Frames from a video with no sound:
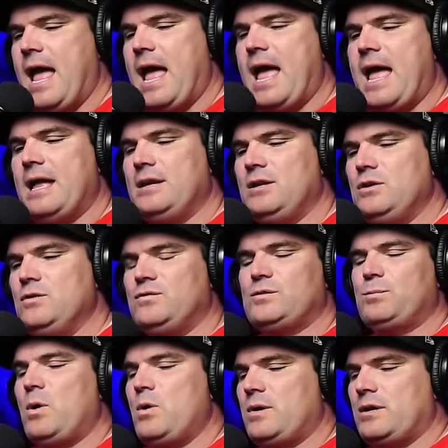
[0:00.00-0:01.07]
And you've
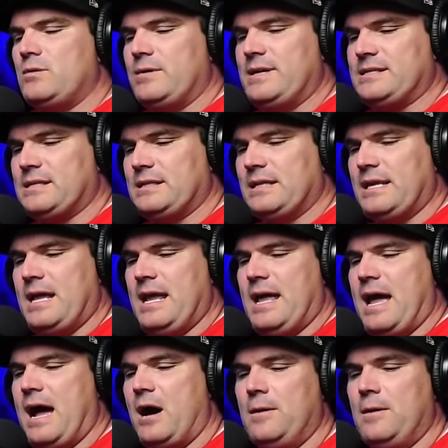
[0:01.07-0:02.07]
spoken recently